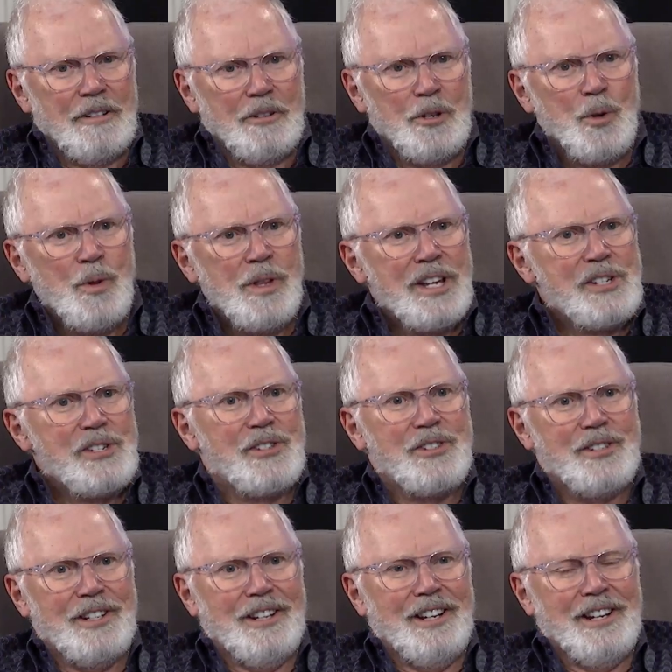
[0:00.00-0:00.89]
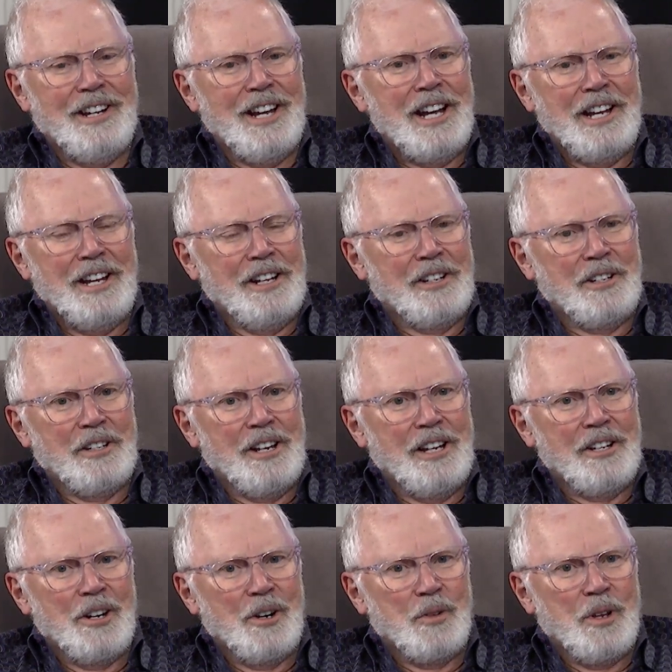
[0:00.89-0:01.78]
Do this. Uh,
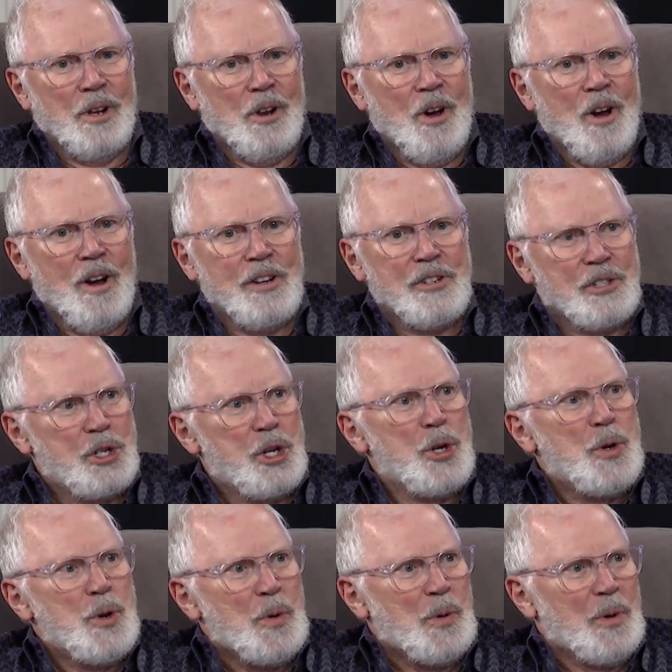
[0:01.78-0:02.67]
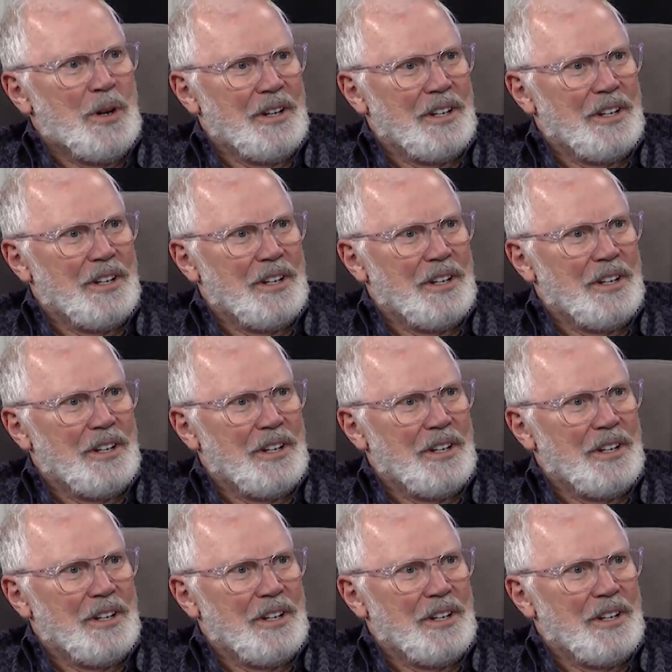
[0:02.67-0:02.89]
you know, the law is due.